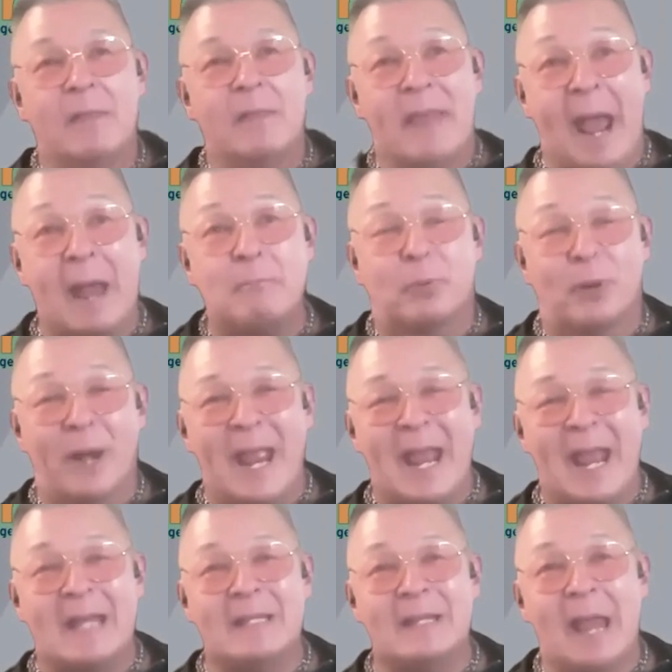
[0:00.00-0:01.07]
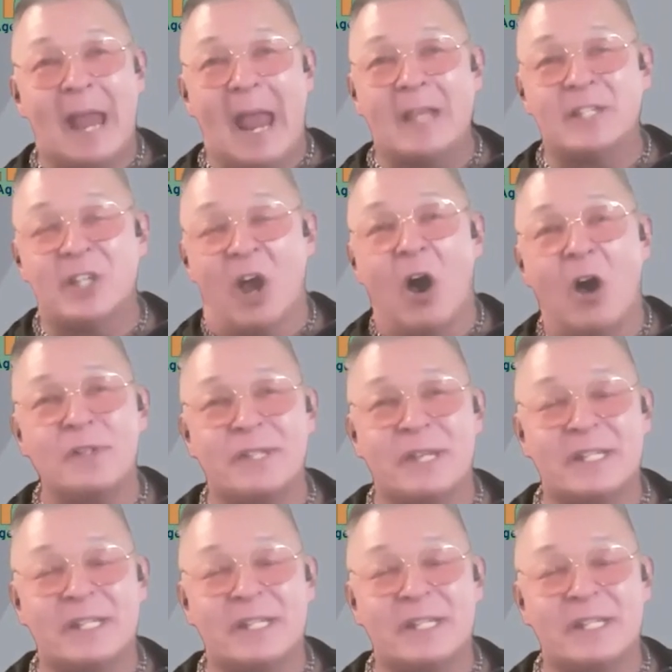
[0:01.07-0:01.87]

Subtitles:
that brand calls